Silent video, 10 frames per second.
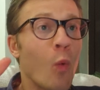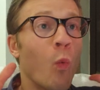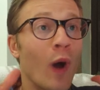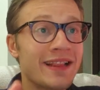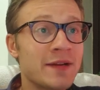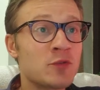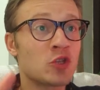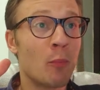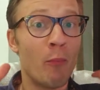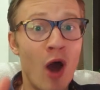Welcome
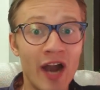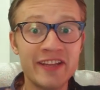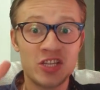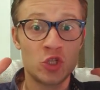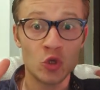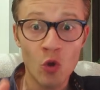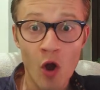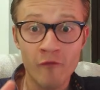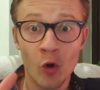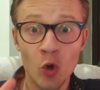to the part 2
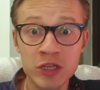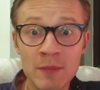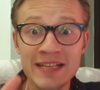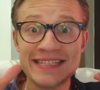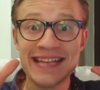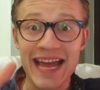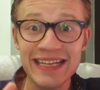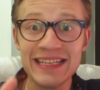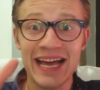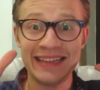of Ultimate
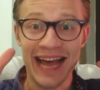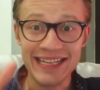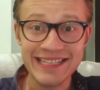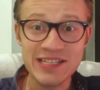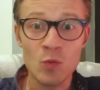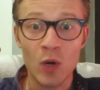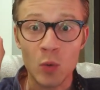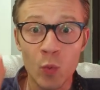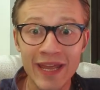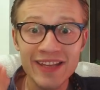Cycle Analysis,
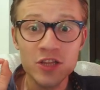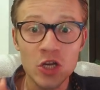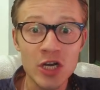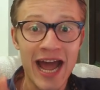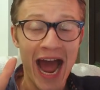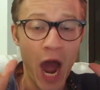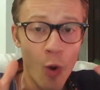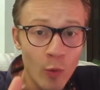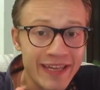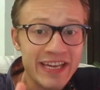where we learn
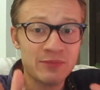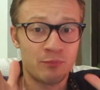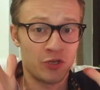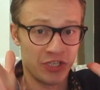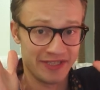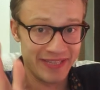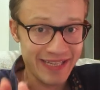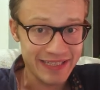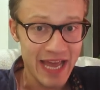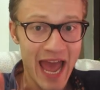how we can
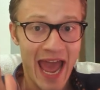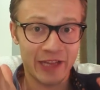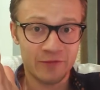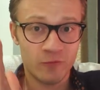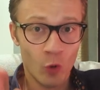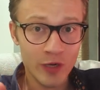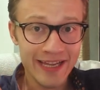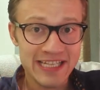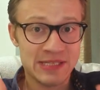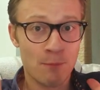predict and
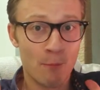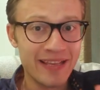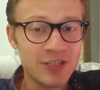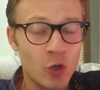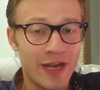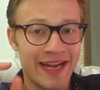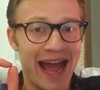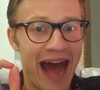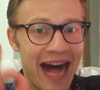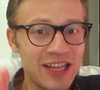forecast Bitcoin and
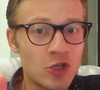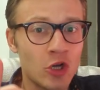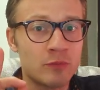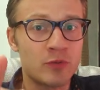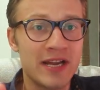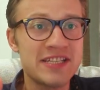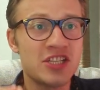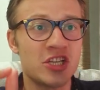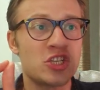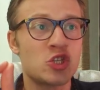altcoin price
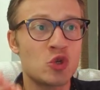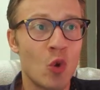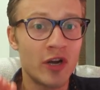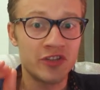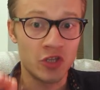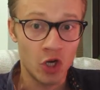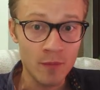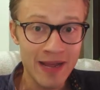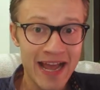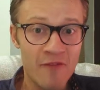in the short
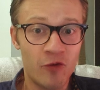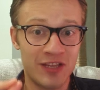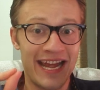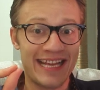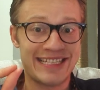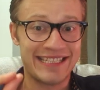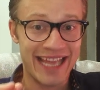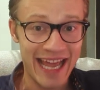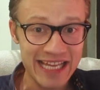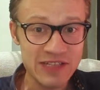term for the next
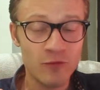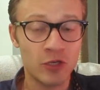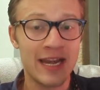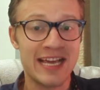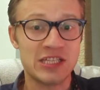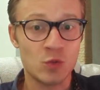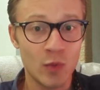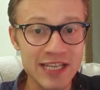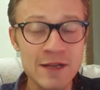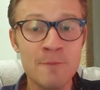days, for the next
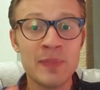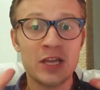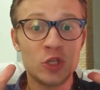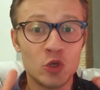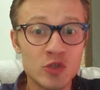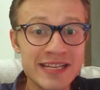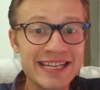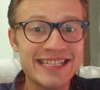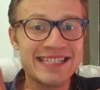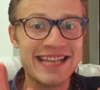weeks,
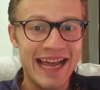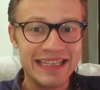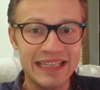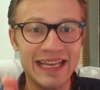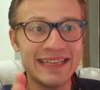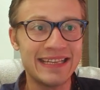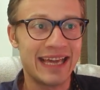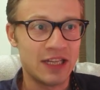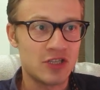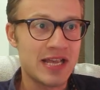using cycle
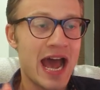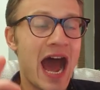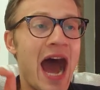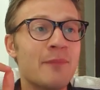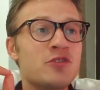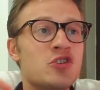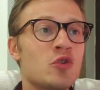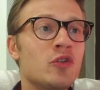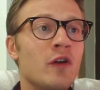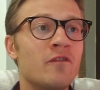indicators. I'm
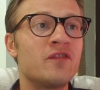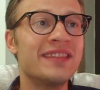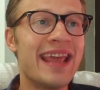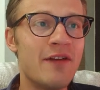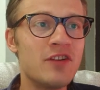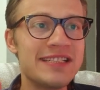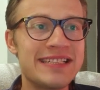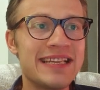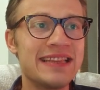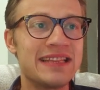sure you have never
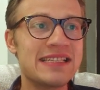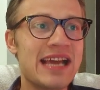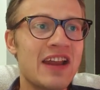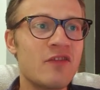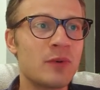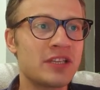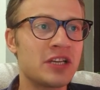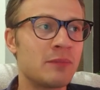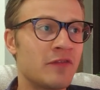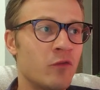seen this kind of
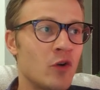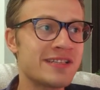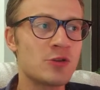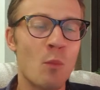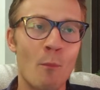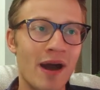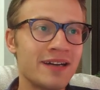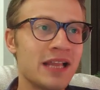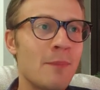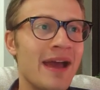material before, so
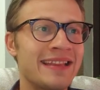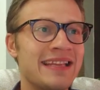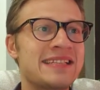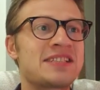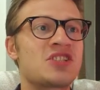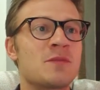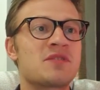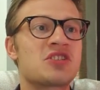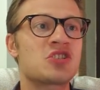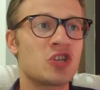buckle up and let's jump
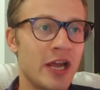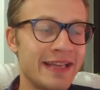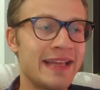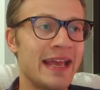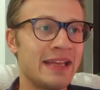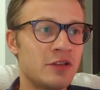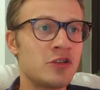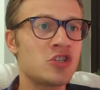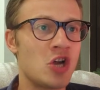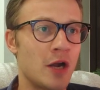straight into
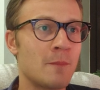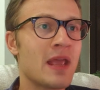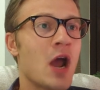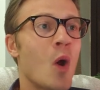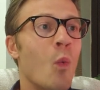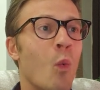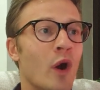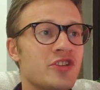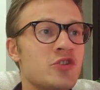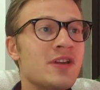the chart.
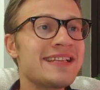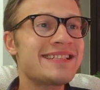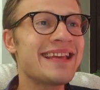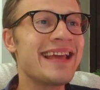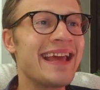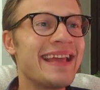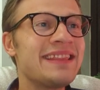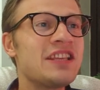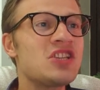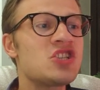What you can see
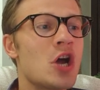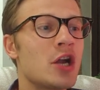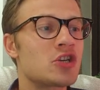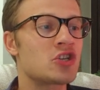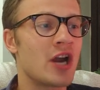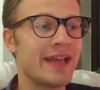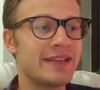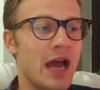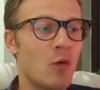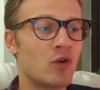in the chart right
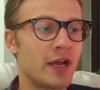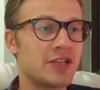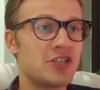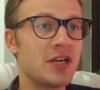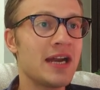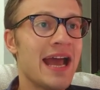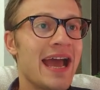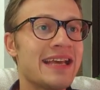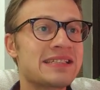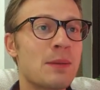now, right here,
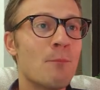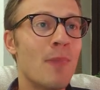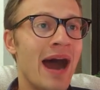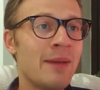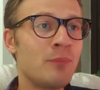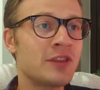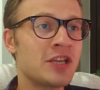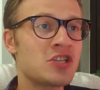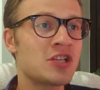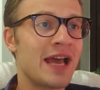is my
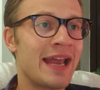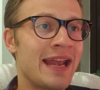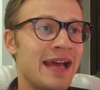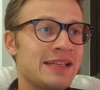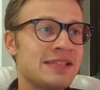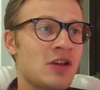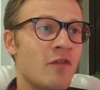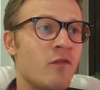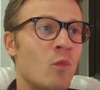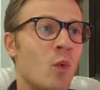potential analysis
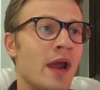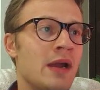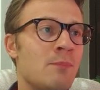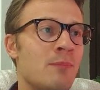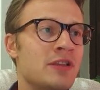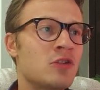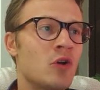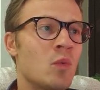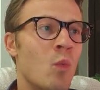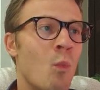of where
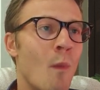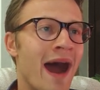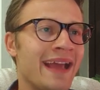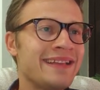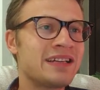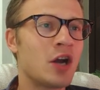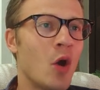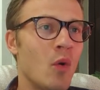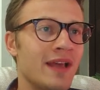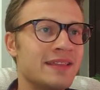Bitcoin might
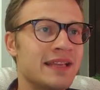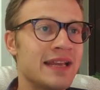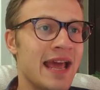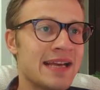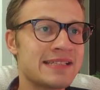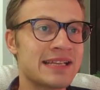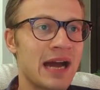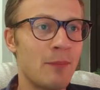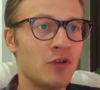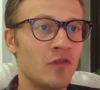go in the next
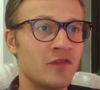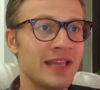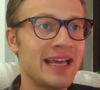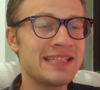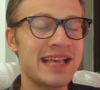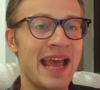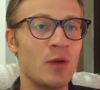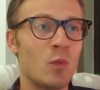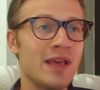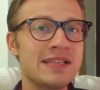couple of days
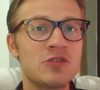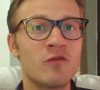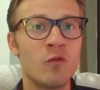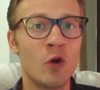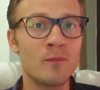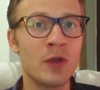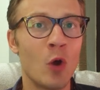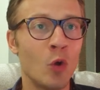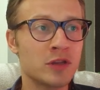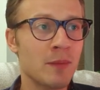and weeks to form the
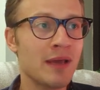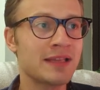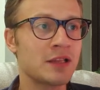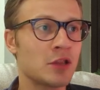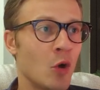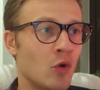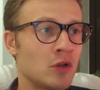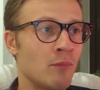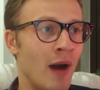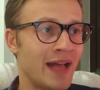ultimate
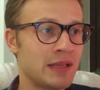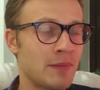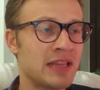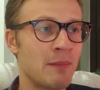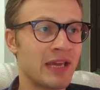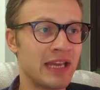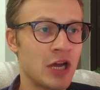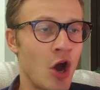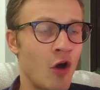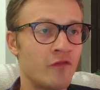local bottom in the
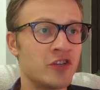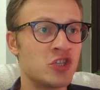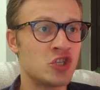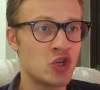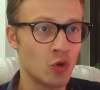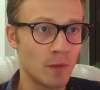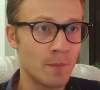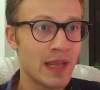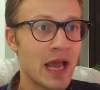beginning of June.